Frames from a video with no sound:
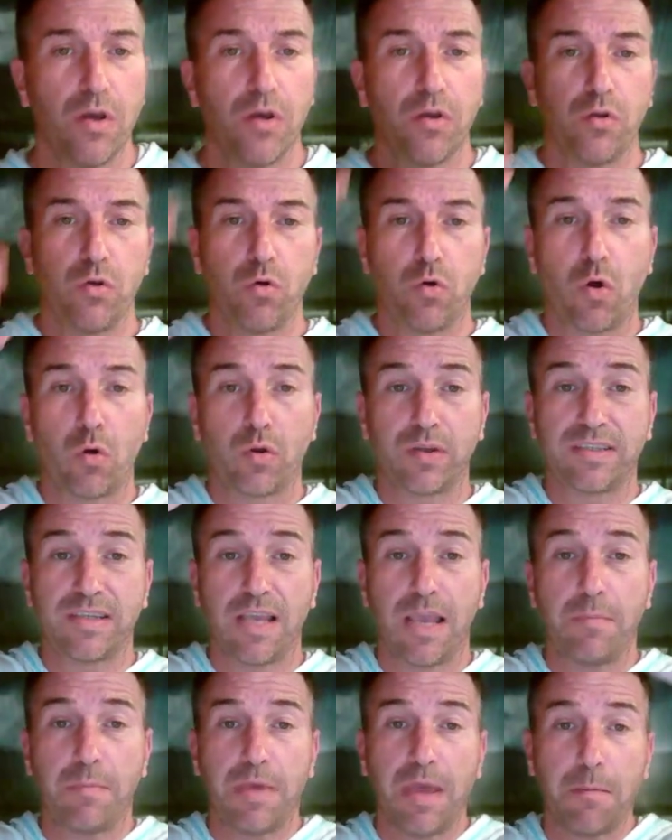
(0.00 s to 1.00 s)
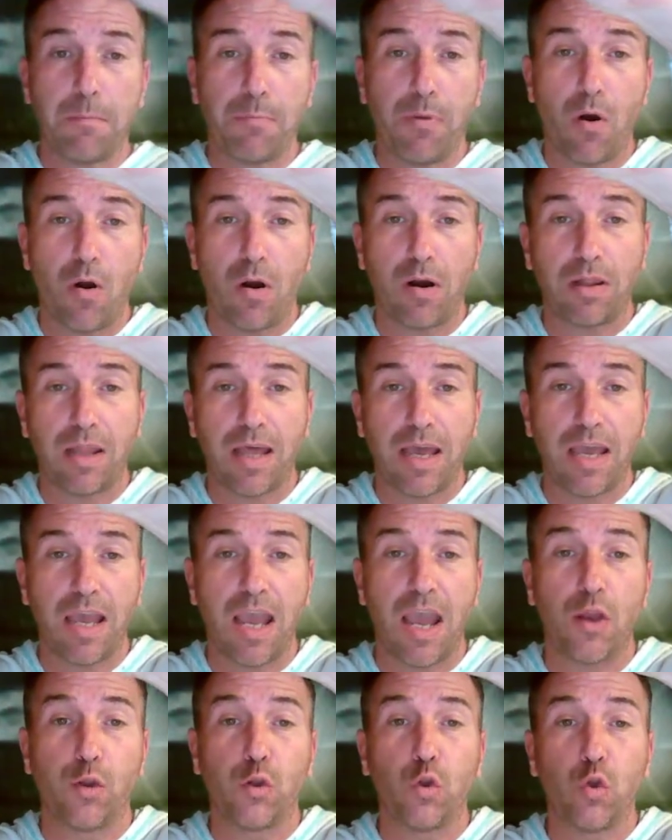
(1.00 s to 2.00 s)
You go to same game parlay
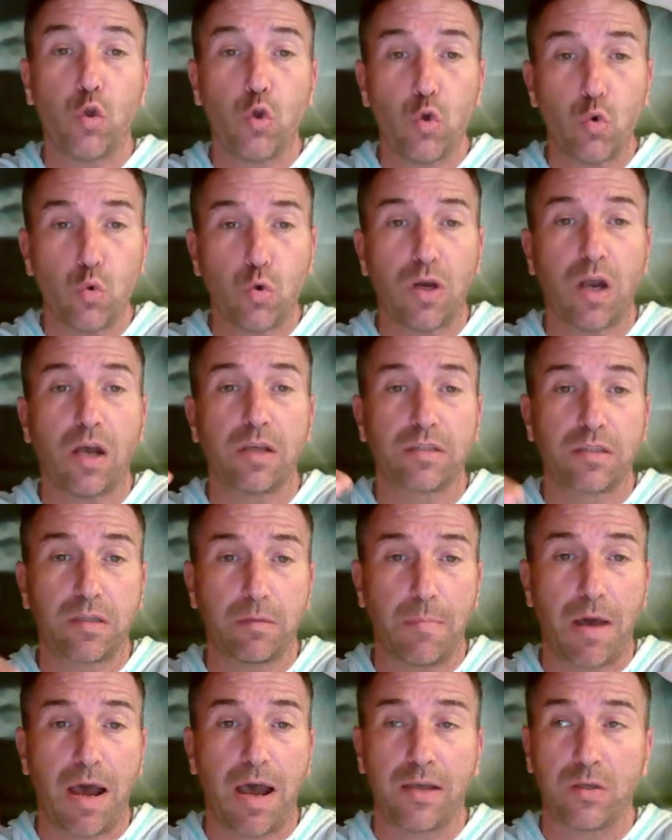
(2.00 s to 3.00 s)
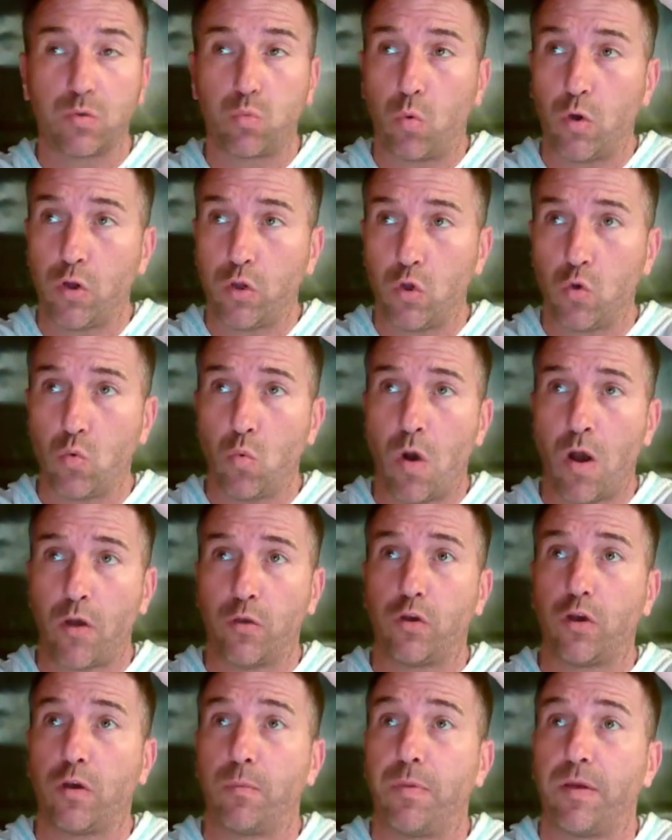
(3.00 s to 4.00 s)
and you customize what you want.
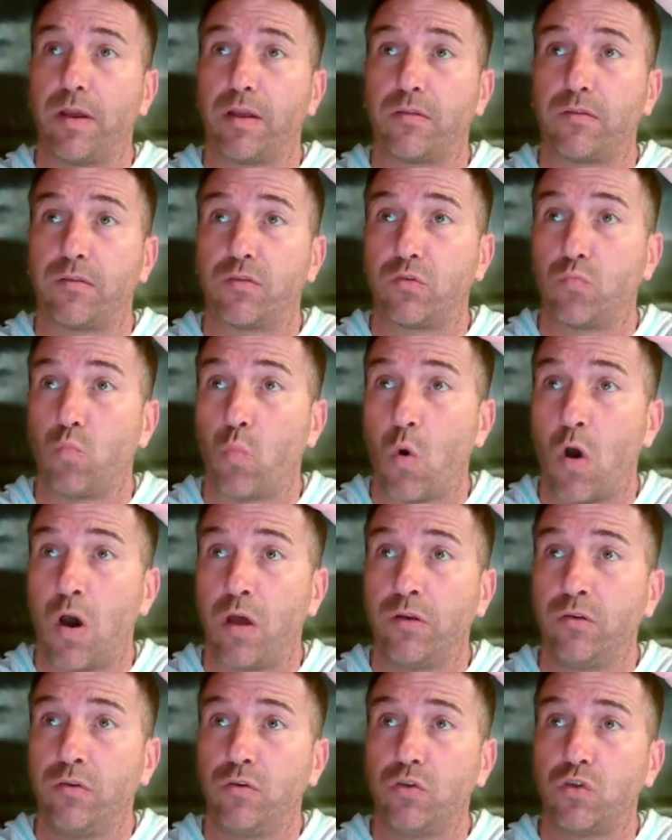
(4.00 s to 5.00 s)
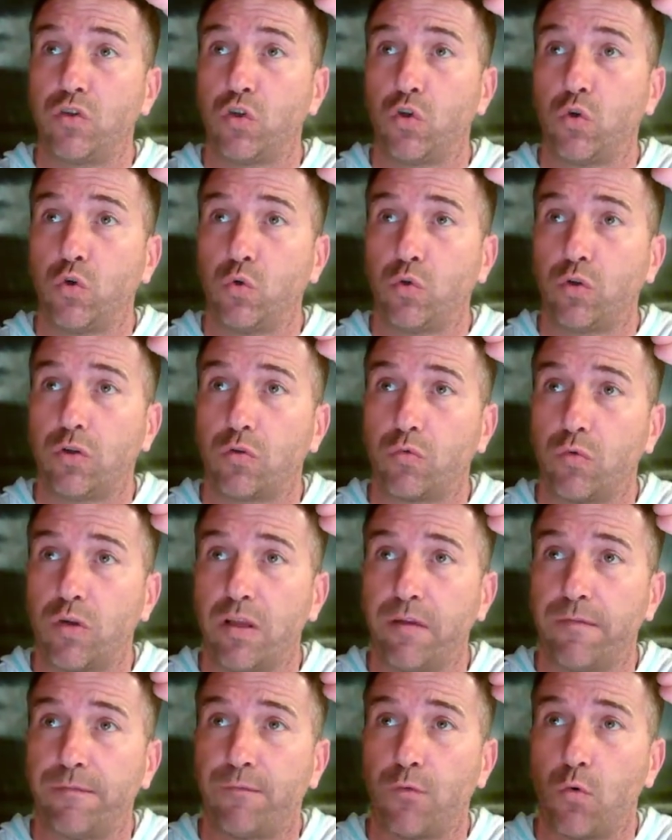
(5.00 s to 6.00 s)
You can pick one, two,
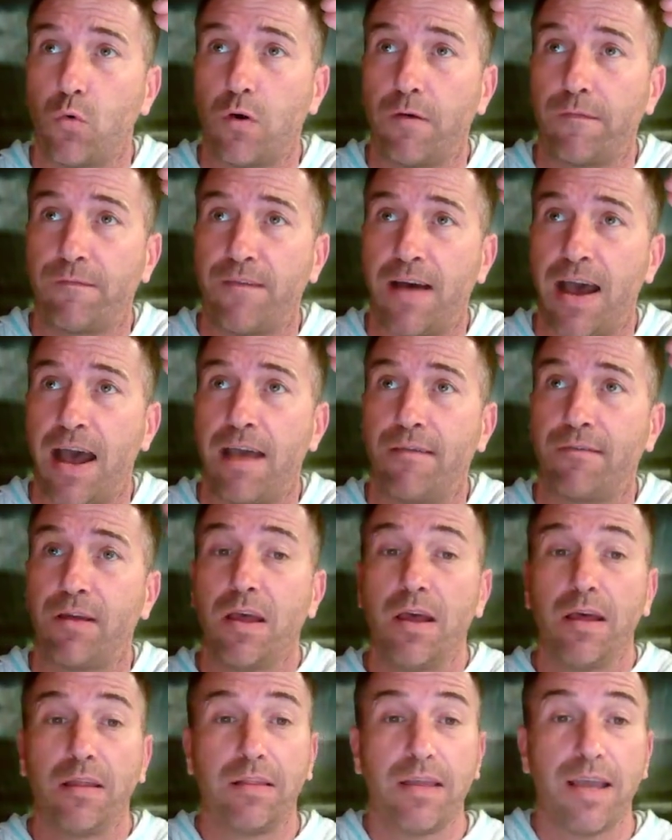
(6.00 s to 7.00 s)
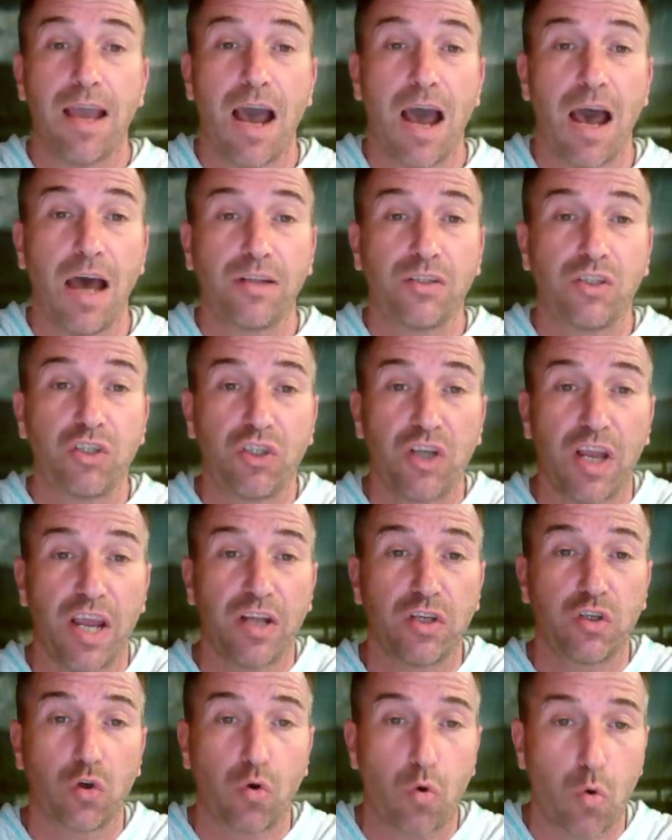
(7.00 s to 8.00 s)
three, four, five. The odds
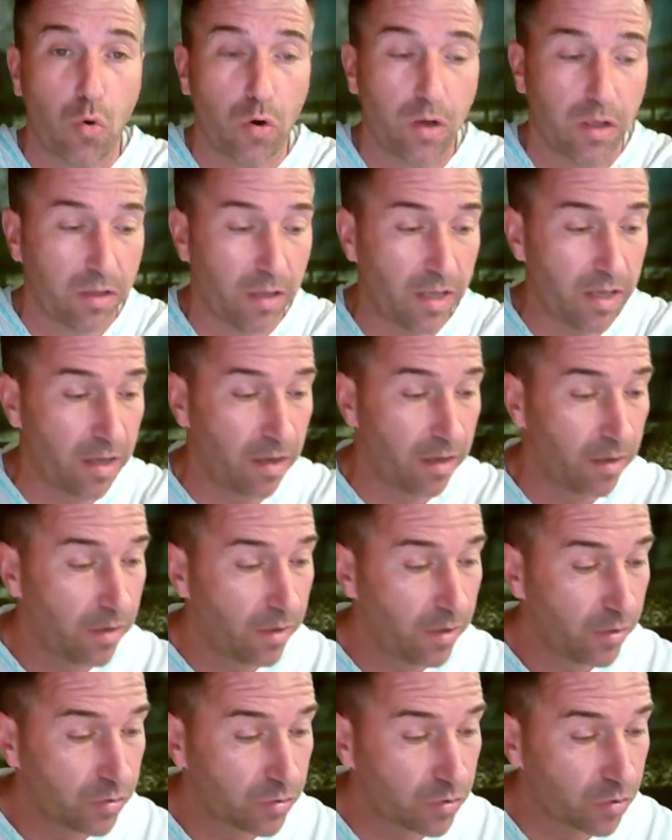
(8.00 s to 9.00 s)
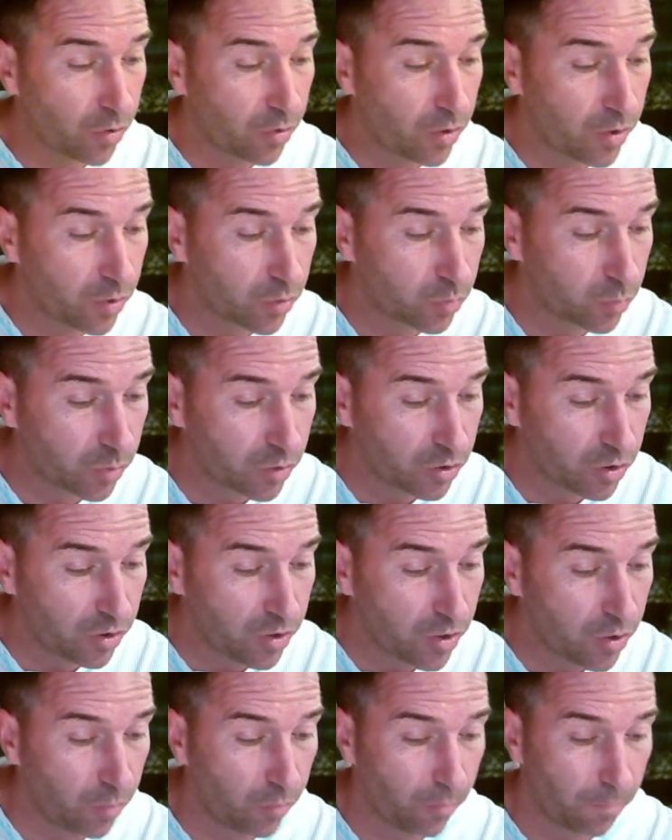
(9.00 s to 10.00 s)
change accordingly. So here's what you
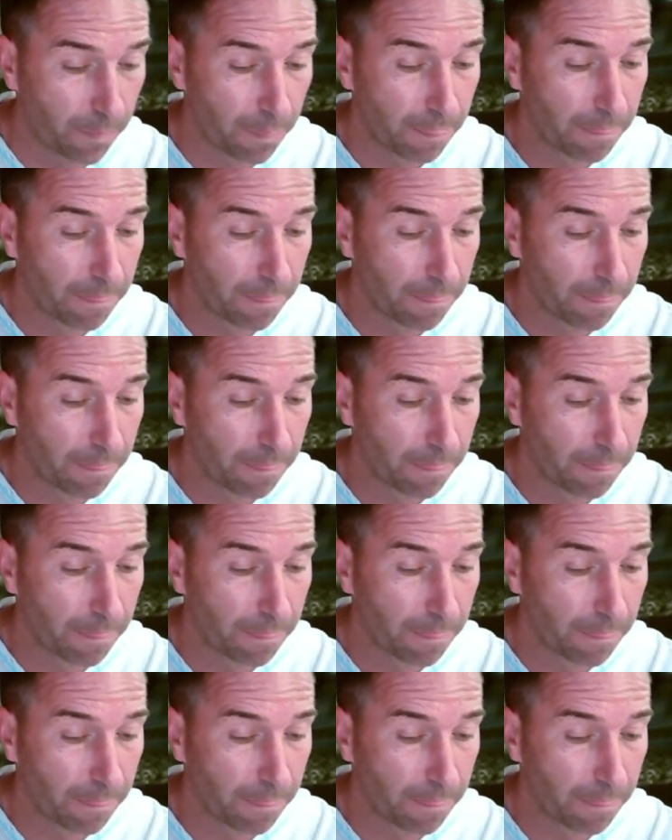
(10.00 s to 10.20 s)
do.